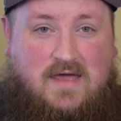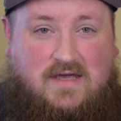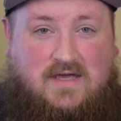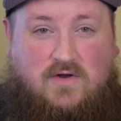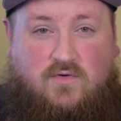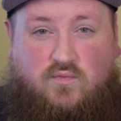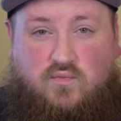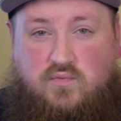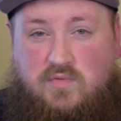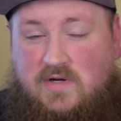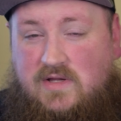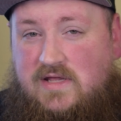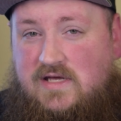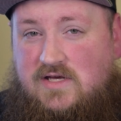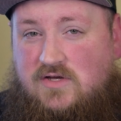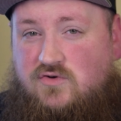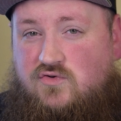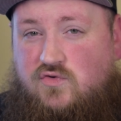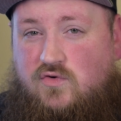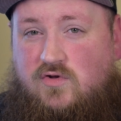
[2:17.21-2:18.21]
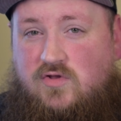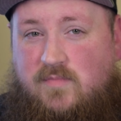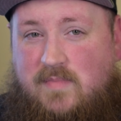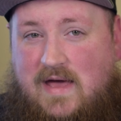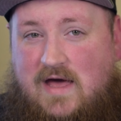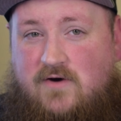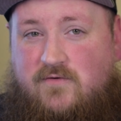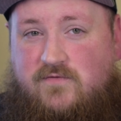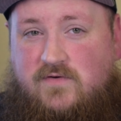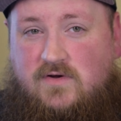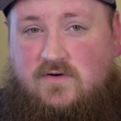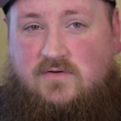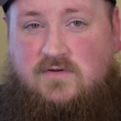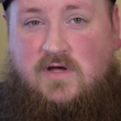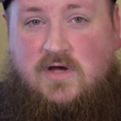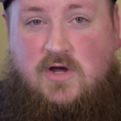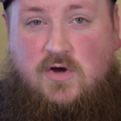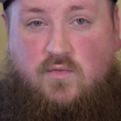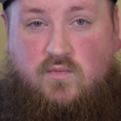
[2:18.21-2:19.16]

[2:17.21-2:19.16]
can really control the battlefield